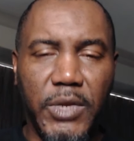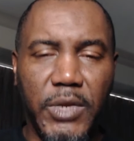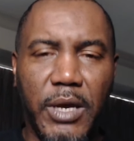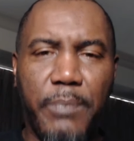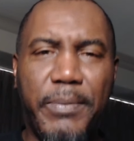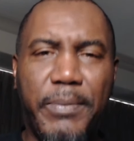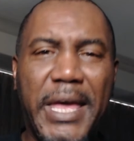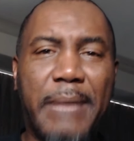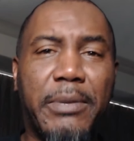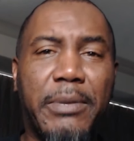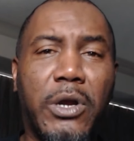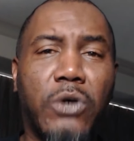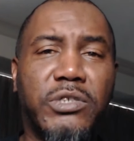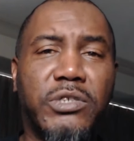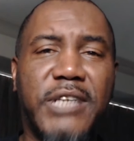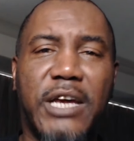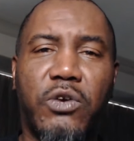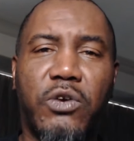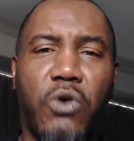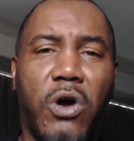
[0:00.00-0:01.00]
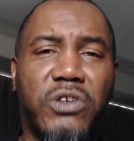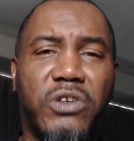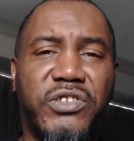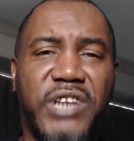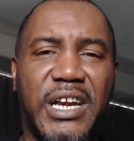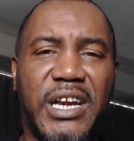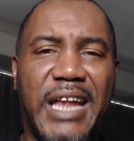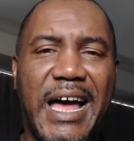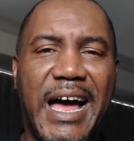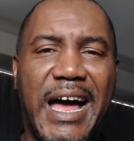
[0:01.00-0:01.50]
Pueblos had crossed the
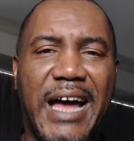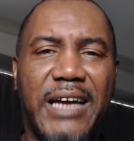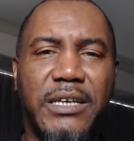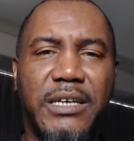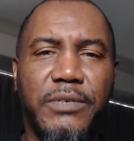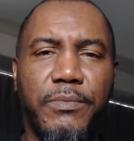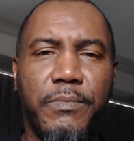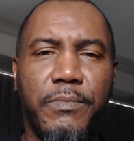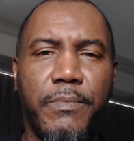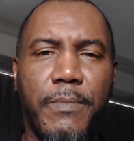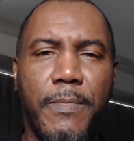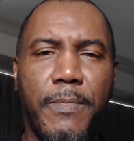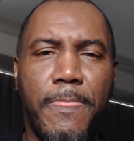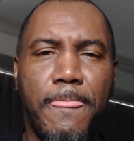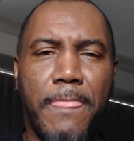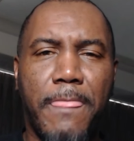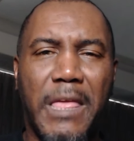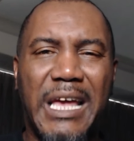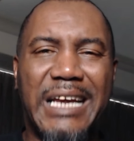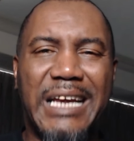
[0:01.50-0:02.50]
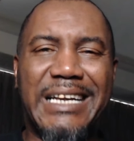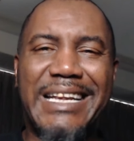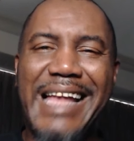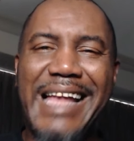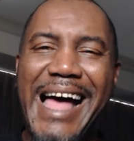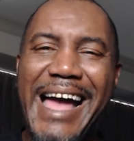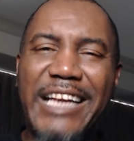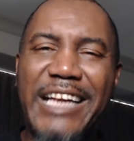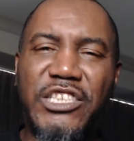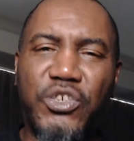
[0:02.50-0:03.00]
line,
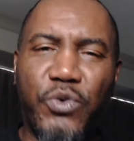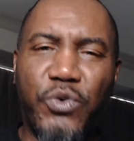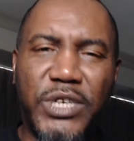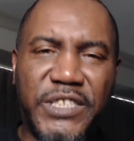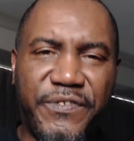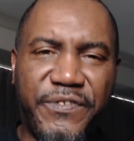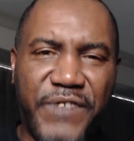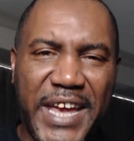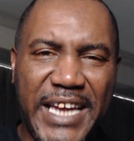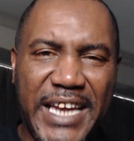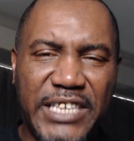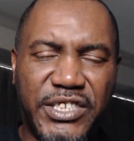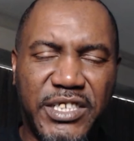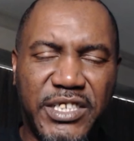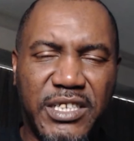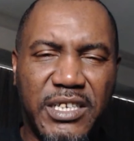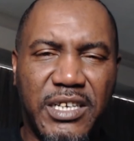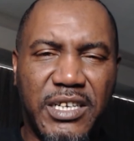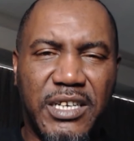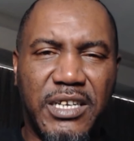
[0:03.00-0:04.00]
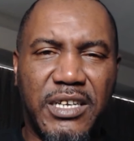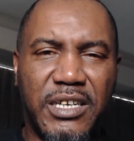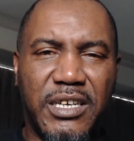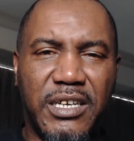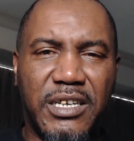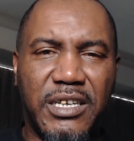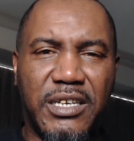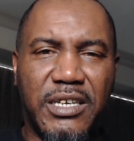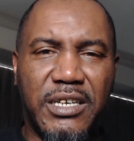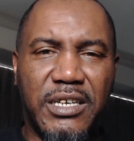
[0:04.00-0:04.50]
lying to his face,
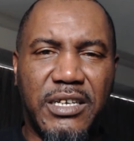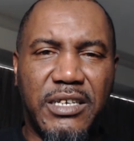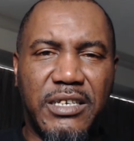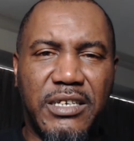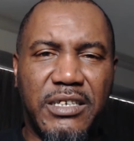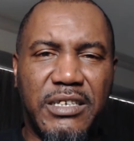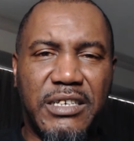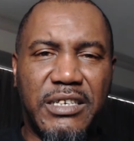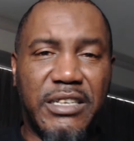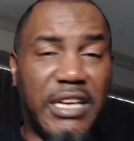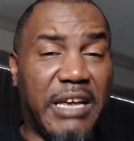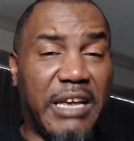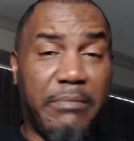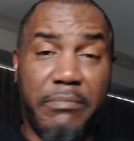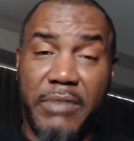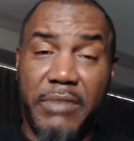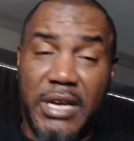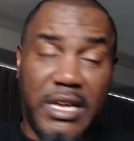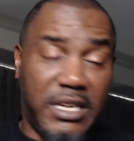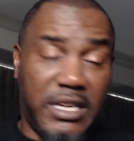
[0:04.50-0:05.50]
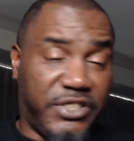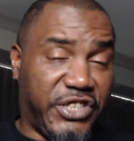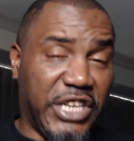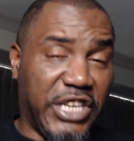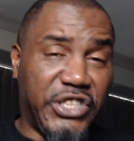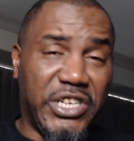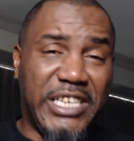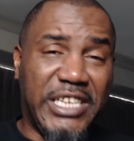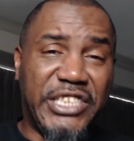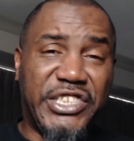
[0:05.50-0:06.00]
and
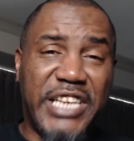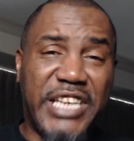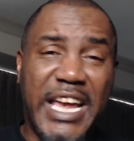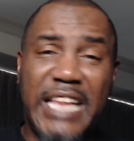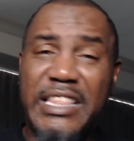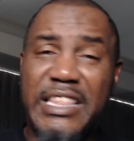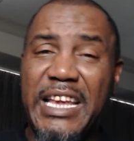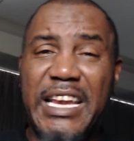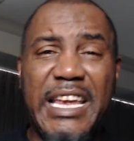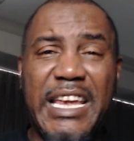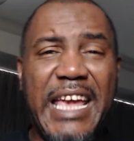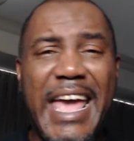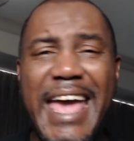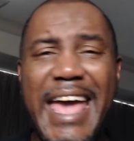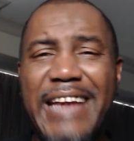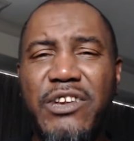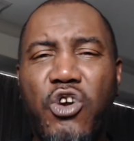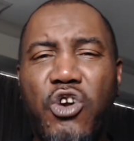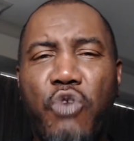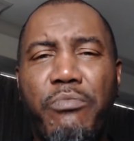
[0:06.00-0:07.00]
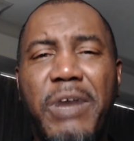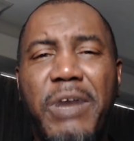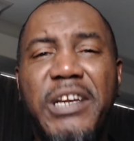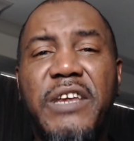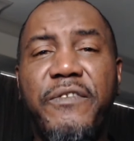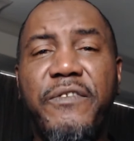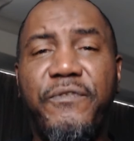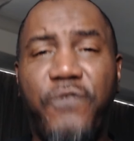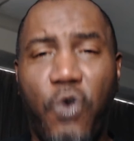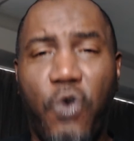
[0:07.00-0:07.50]
essentially saying that he had no money
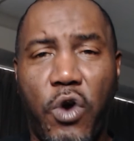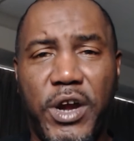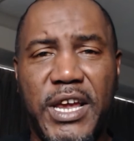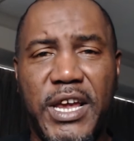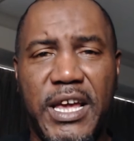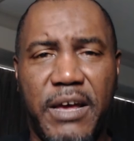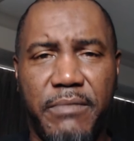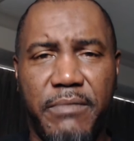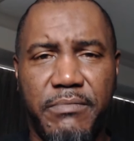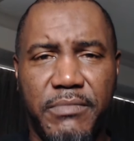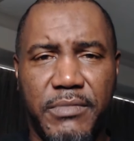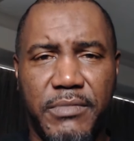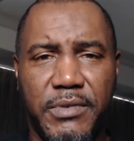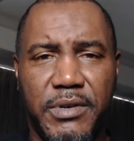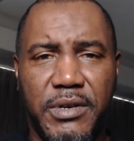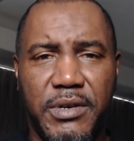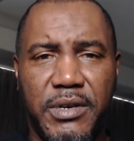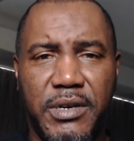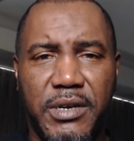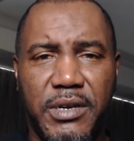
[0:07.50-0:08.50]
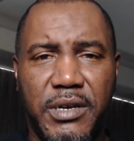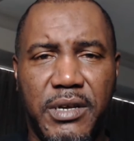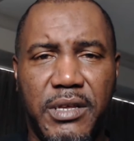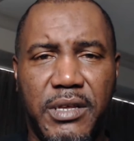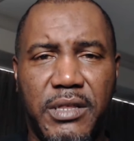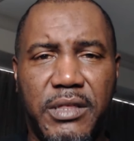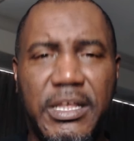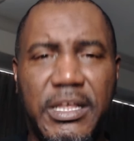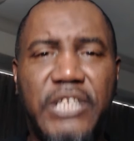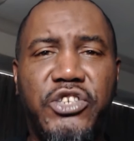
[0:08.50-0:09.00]
for him.
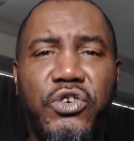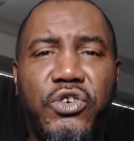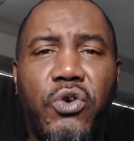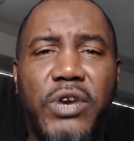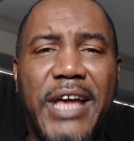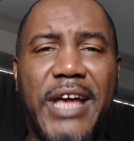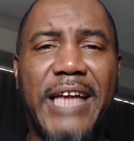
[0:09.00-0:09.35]
That you're going to have